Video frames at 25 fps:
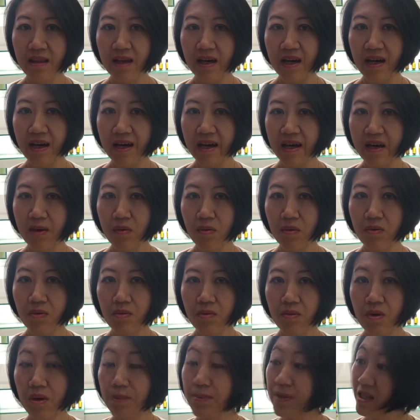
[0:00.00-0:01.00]
I
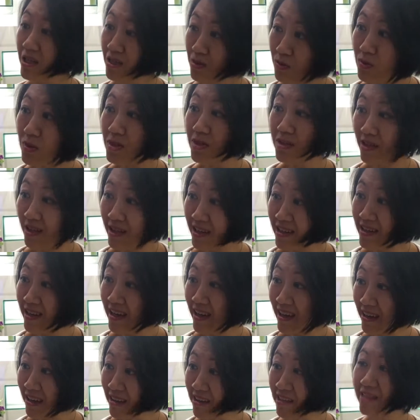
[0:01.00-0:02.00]
committed suicide
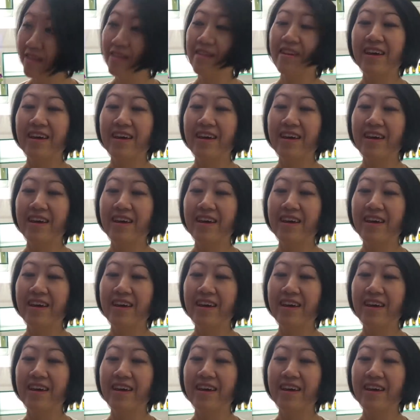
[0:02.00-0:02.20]
again.